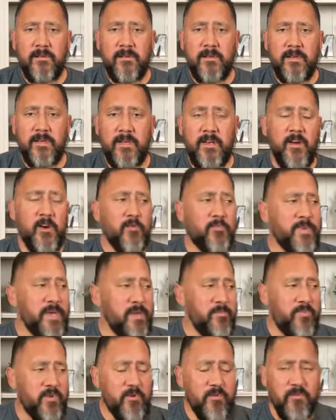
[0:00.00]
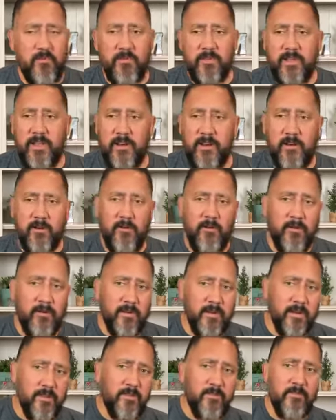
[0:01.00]
You know, people, you
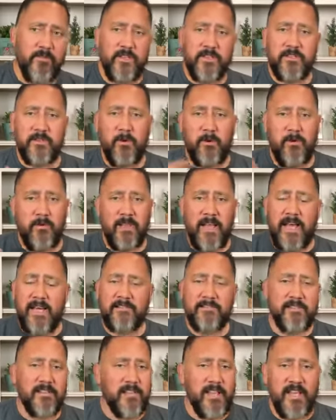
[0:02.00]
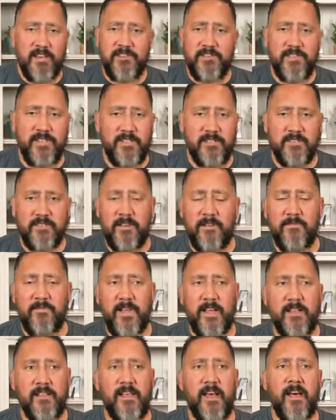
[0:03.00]
know, through this whole last election and stuff
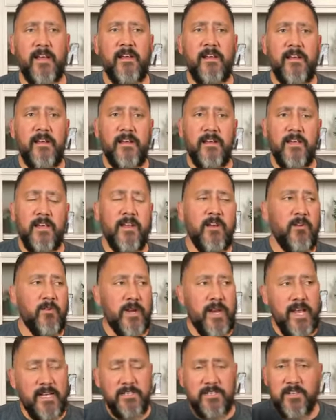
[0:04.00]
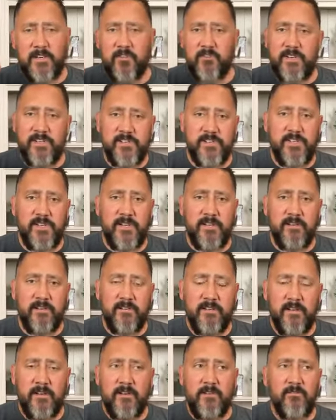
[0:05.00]
like that, you know what? As a
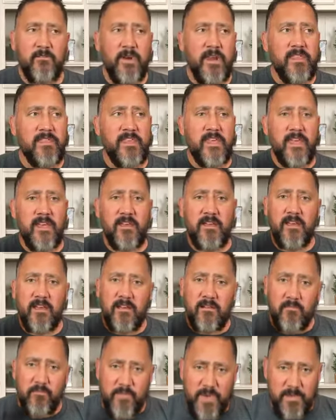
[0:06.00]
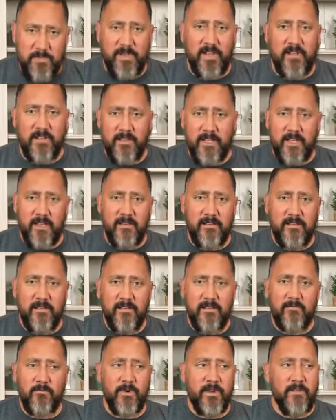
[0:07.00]
Christian, we think biblically,
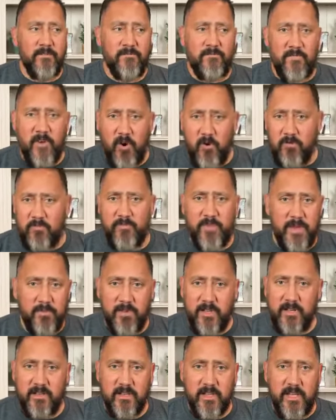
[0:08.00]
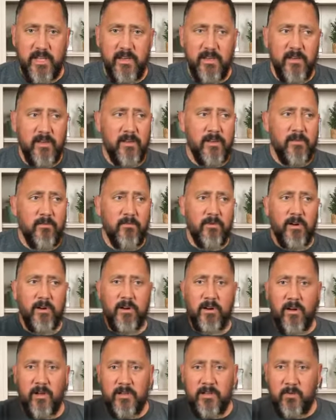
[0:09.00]
we vote biblically, we are
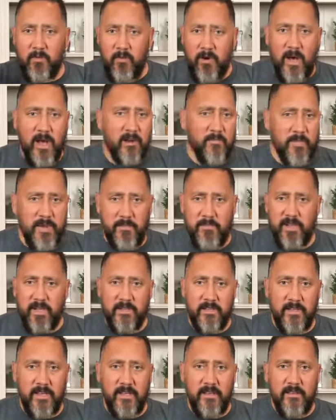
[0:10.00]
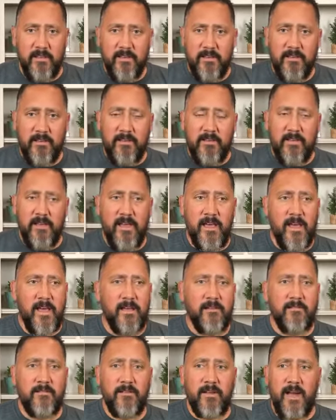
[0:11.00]
called to walk biblically.
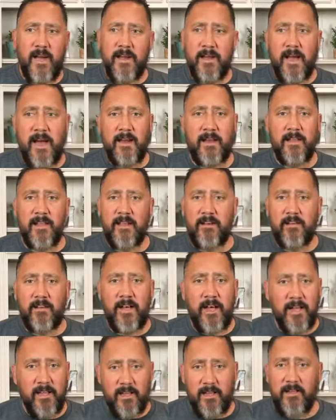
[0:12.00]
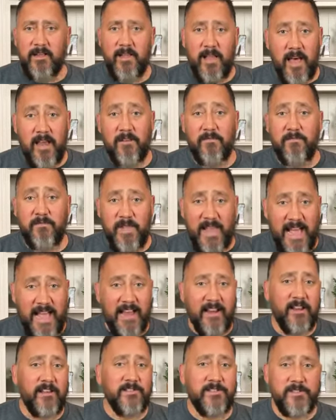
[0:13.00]
And I got a little, a, a lot of
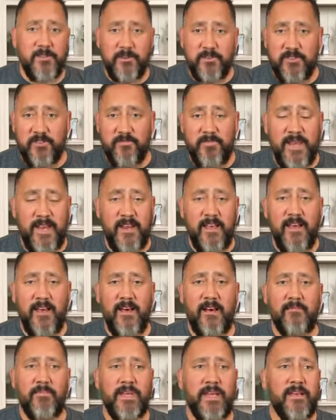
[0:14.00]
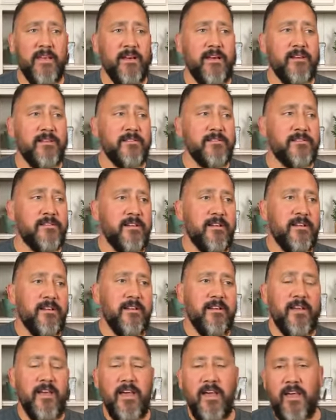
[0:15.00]
flack on social media because,
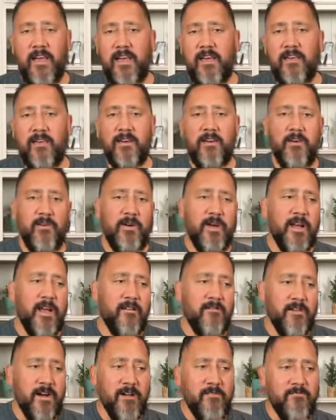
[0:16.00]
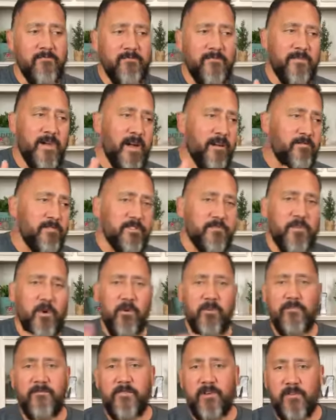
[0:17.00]
hey, you know what, I, I, I was
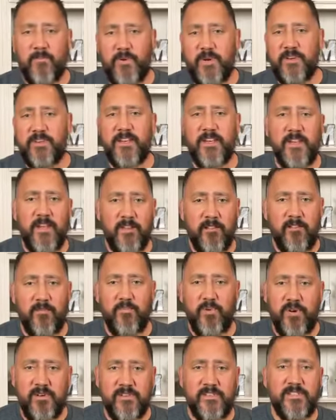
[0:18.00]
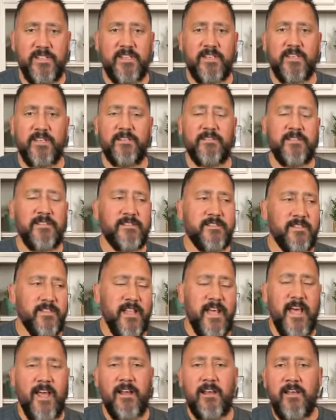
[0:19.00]
voting for a particular person and this and
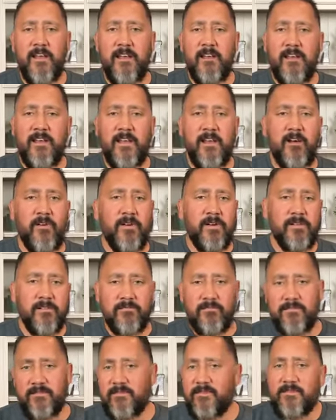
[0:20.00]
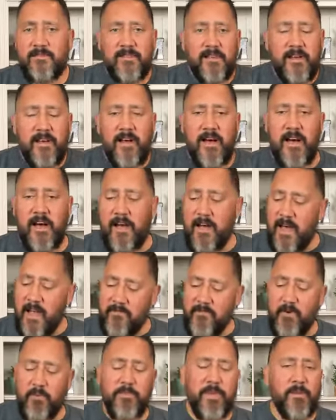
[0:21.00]
that. You know, I
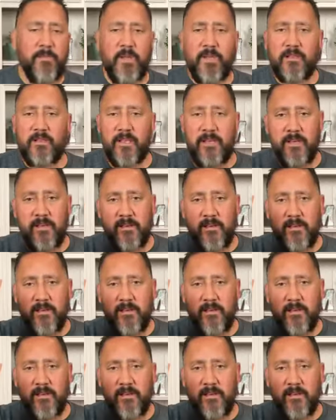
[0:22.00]
vote biblically.